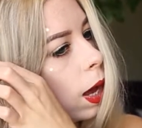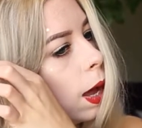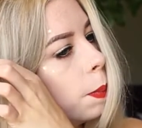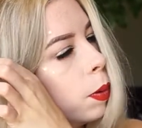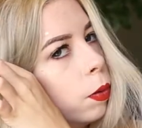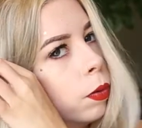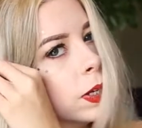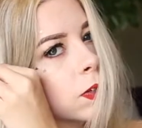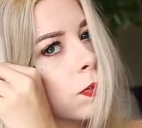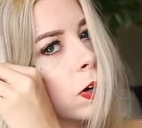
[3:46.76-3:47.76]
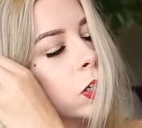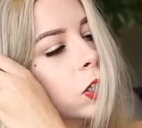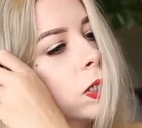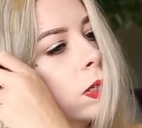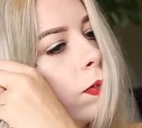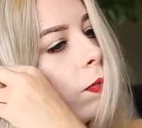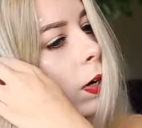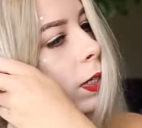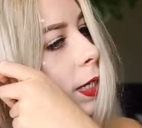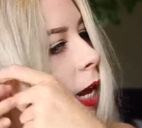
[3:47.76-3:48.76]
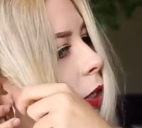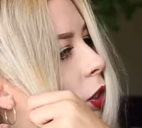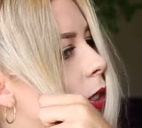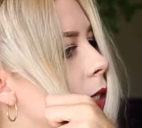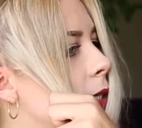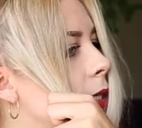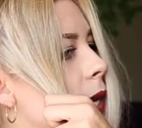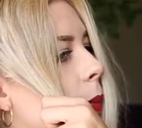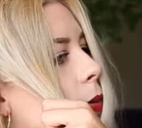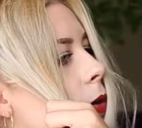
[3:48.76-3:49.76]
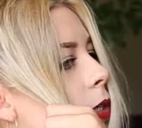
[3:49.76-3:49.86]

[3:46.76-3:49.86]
and pull this front section separate